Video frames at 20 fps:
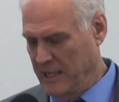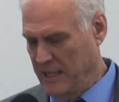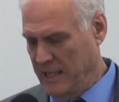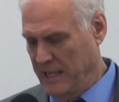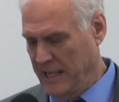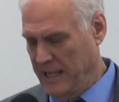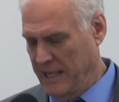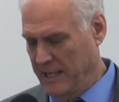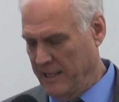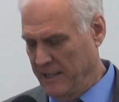
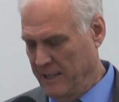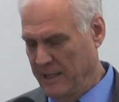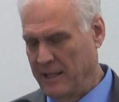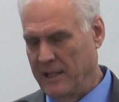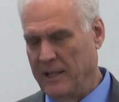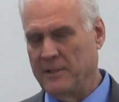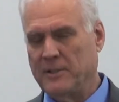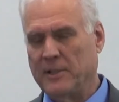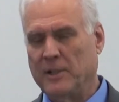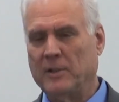uh,
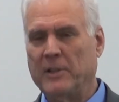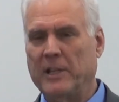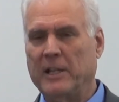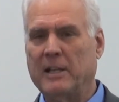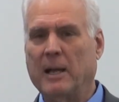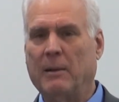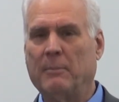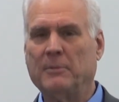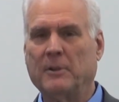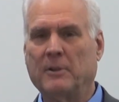until they
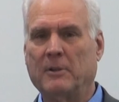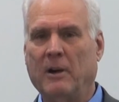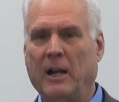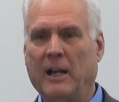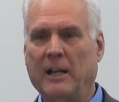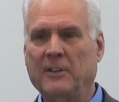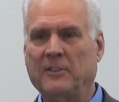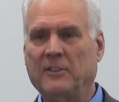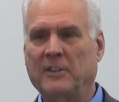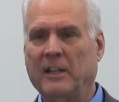come to
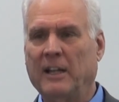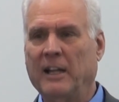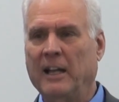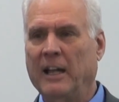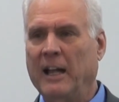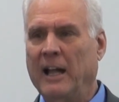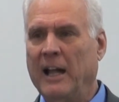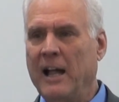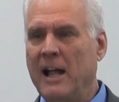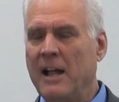Christ,
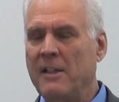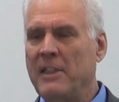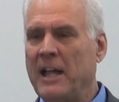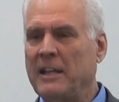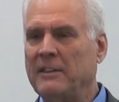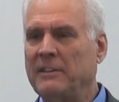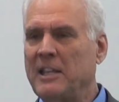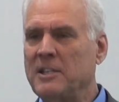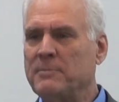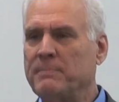that
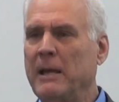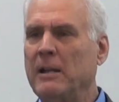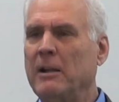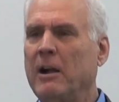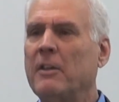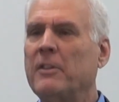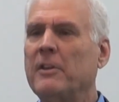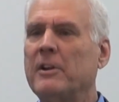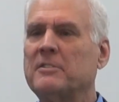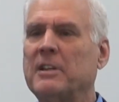they spent all
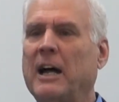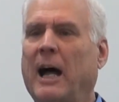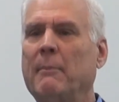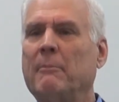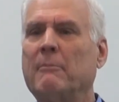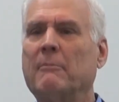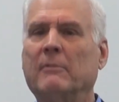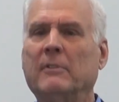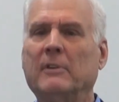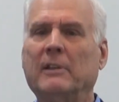their
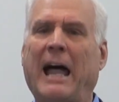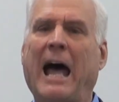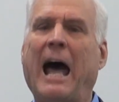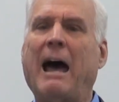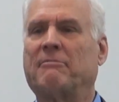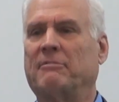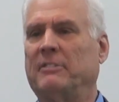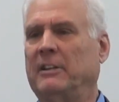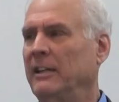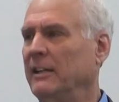time
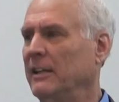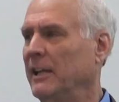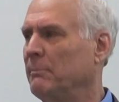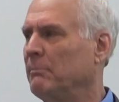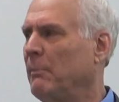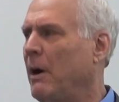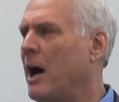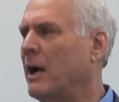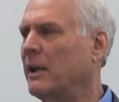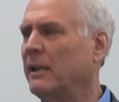laughing and
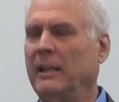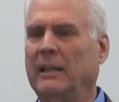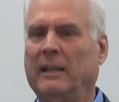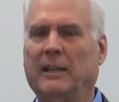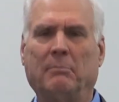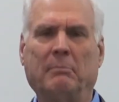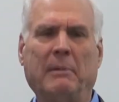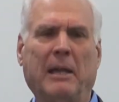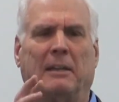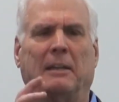mocking
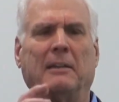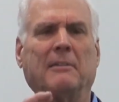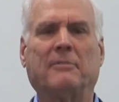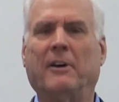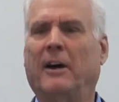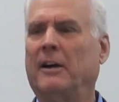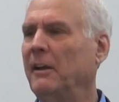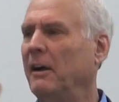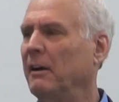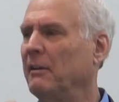and making
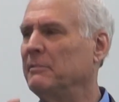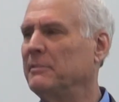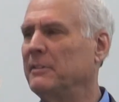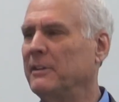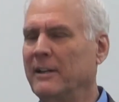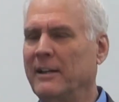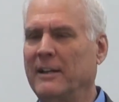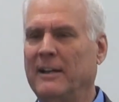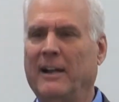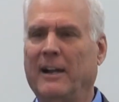fun of.
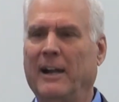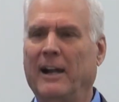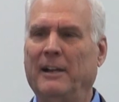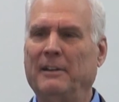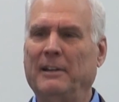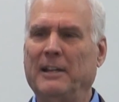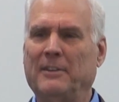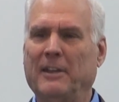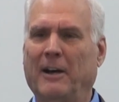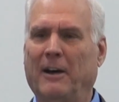And
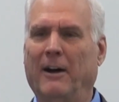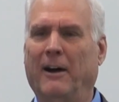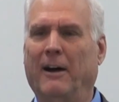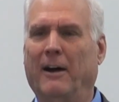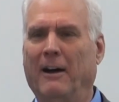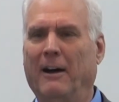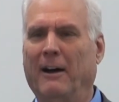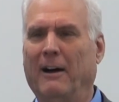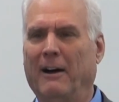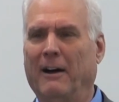they thought,
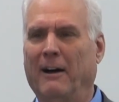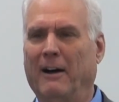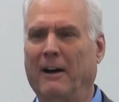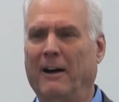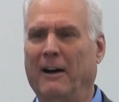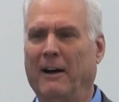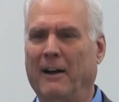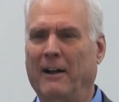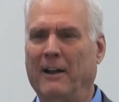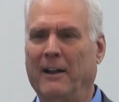
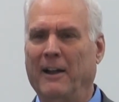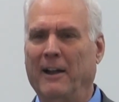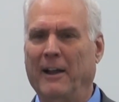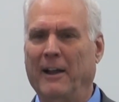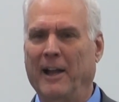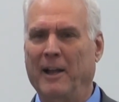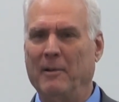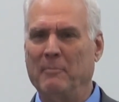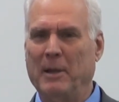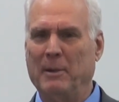oh,
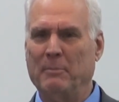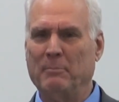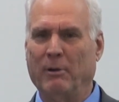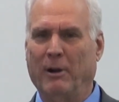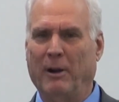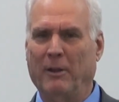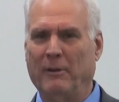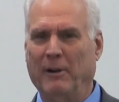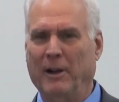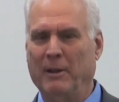amen,
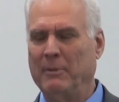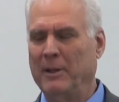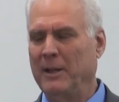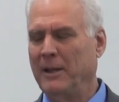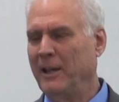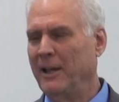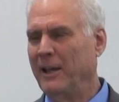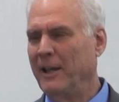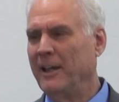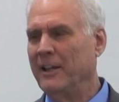brother, amen.
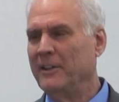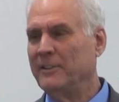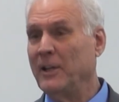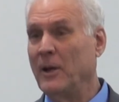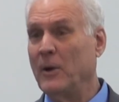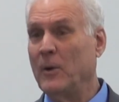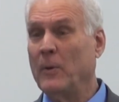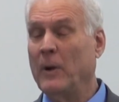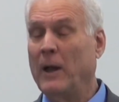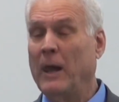
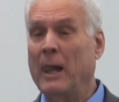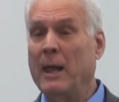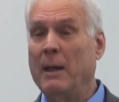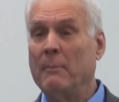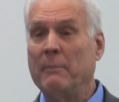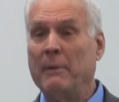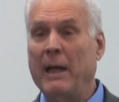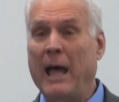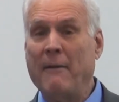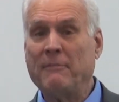So
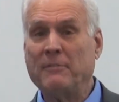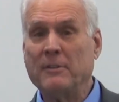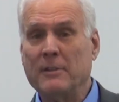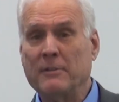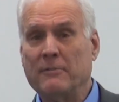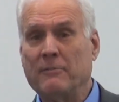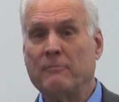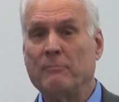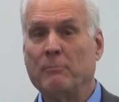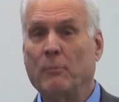after
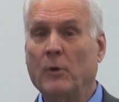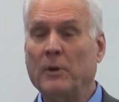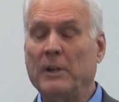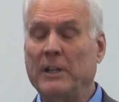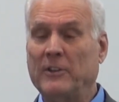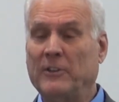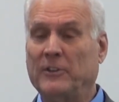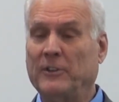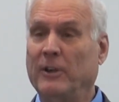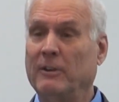the morning
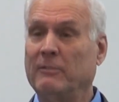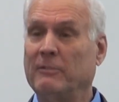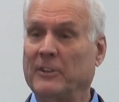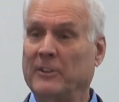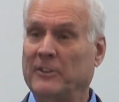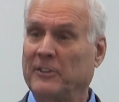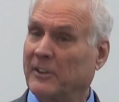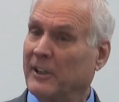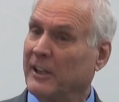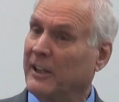
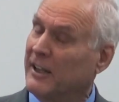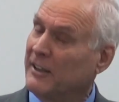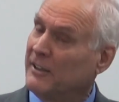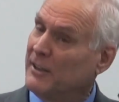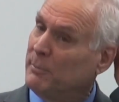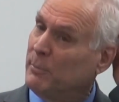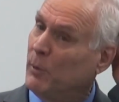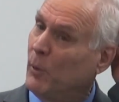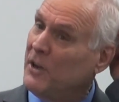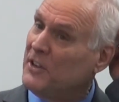service, the
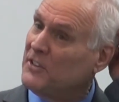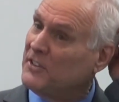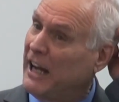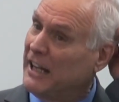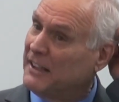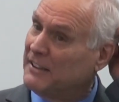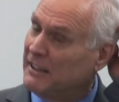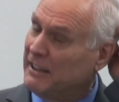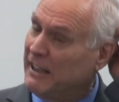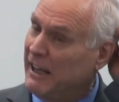boys
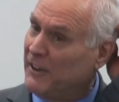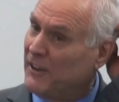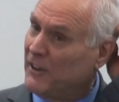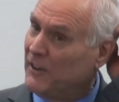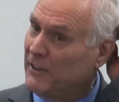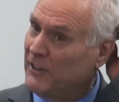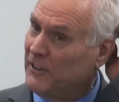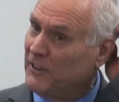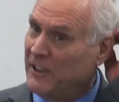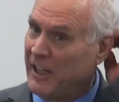got together
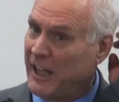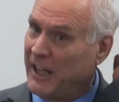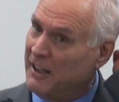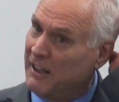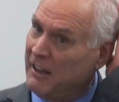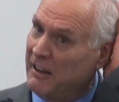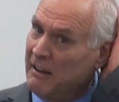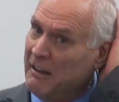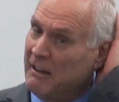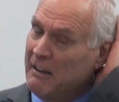and said,
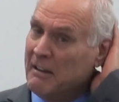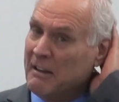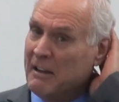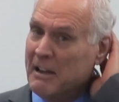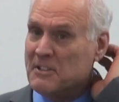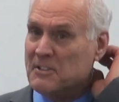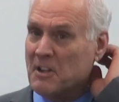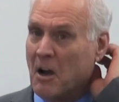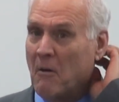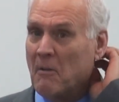
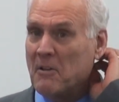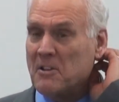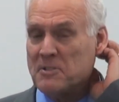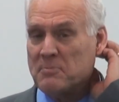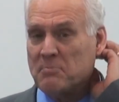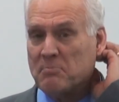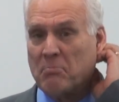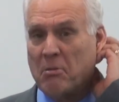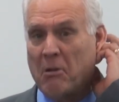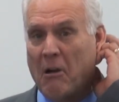He's always
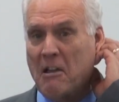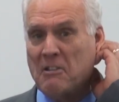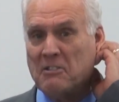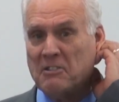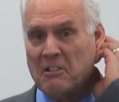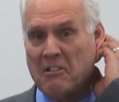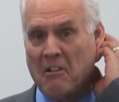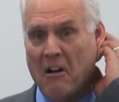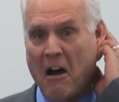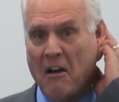
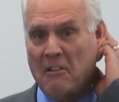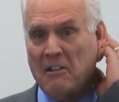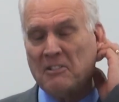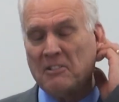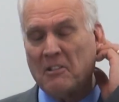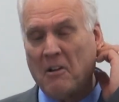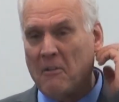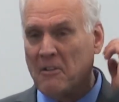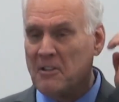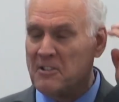praising God. He's
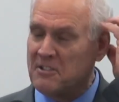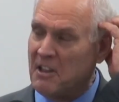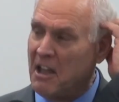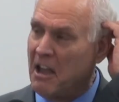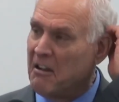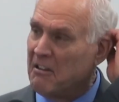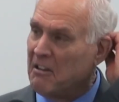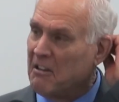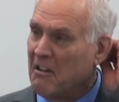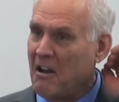always
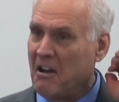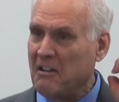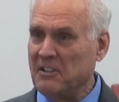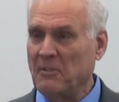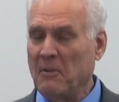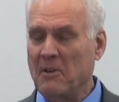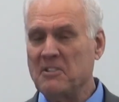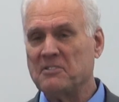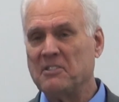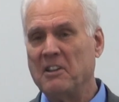thanking God. He's
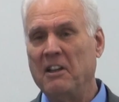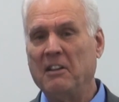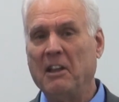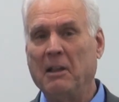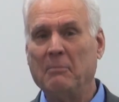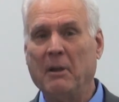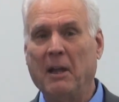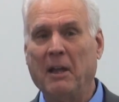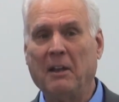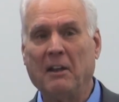always saying
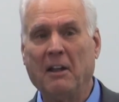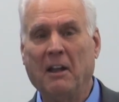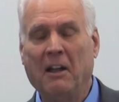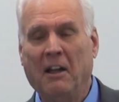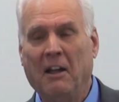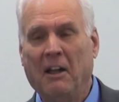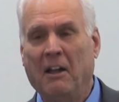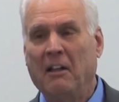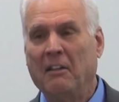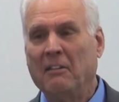amen.
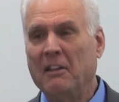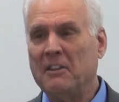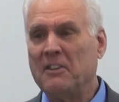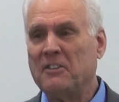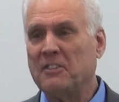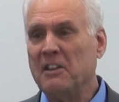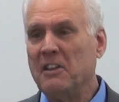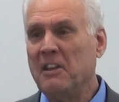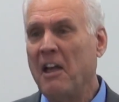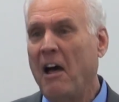Let's
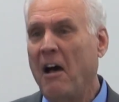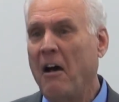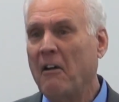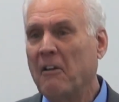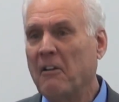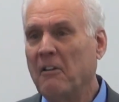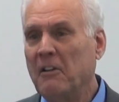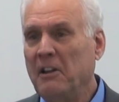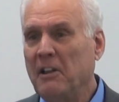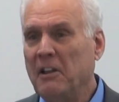see how
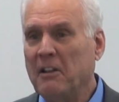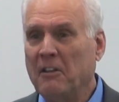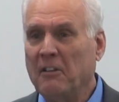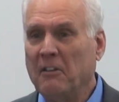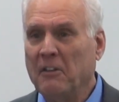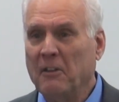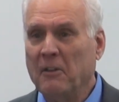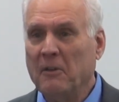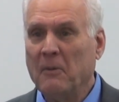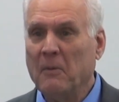good he can
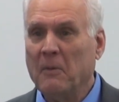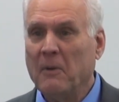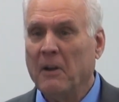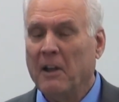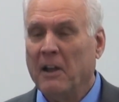do